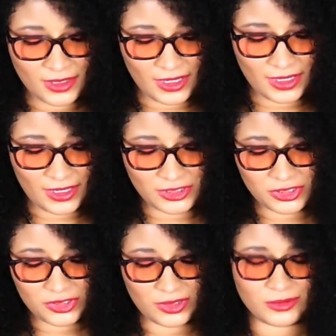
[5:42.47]
And I
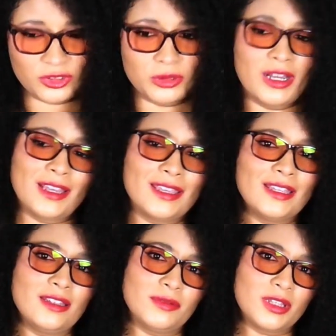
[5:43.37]
just don't dry
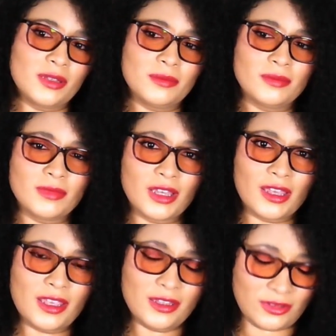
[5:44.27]
any of them.
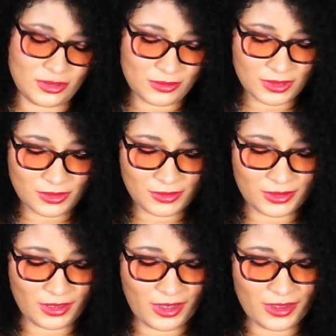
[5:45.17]
I do know
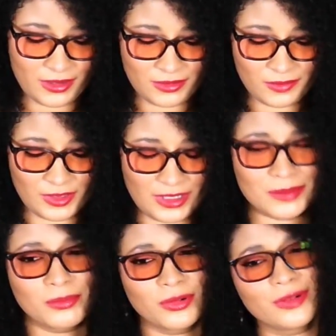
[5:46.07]
with cotton,
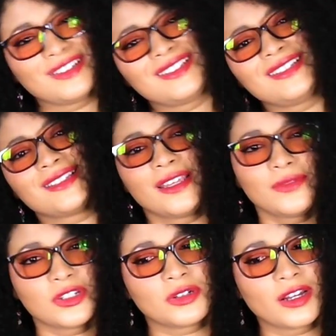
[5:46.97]
it's pretty safe
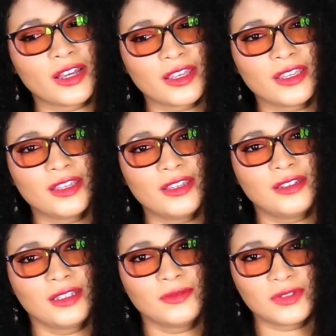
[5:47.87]
to dry, and
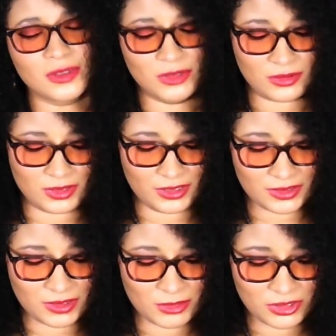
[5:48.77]
even some
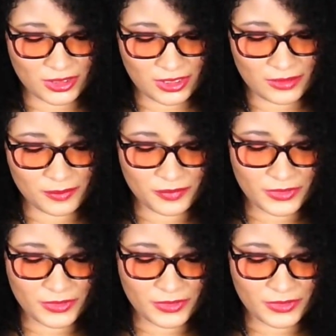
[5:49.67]
acrylics can be dried.